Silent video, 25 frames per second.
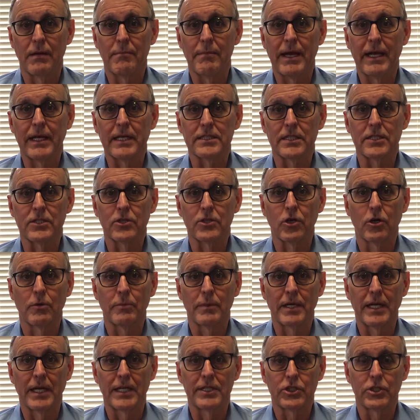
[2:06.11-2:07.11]
make a
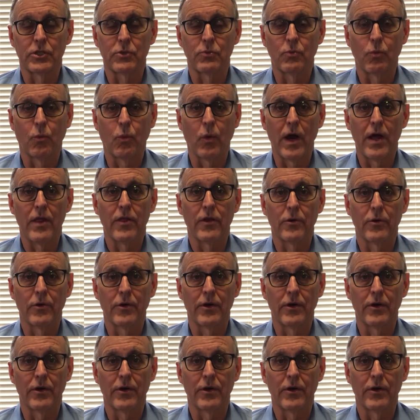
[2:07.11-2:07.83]
determination whether